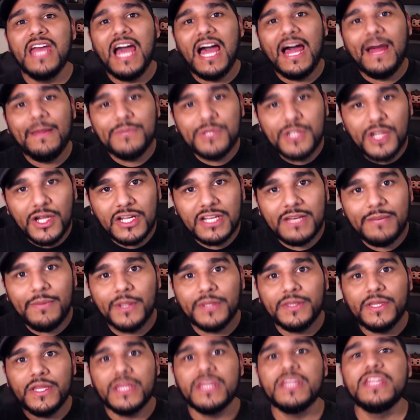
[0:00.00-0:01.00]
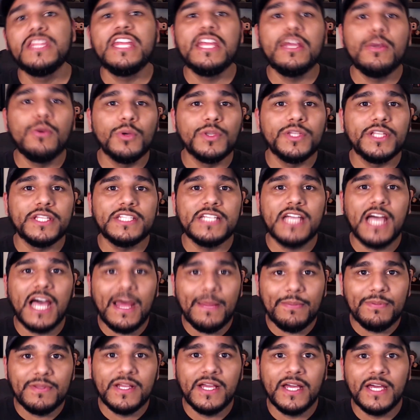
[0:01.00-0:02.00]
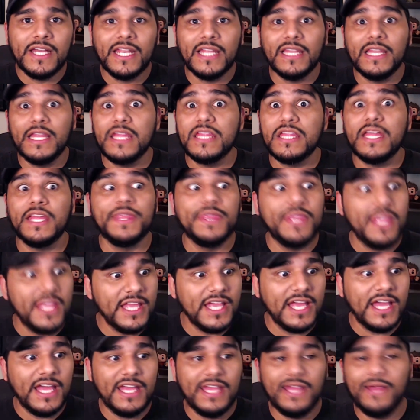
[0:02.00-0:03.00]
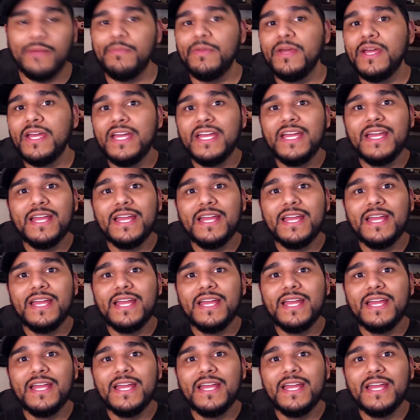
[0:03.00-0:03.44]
I'm talking about the sequel to Top Gun, at least I think I am.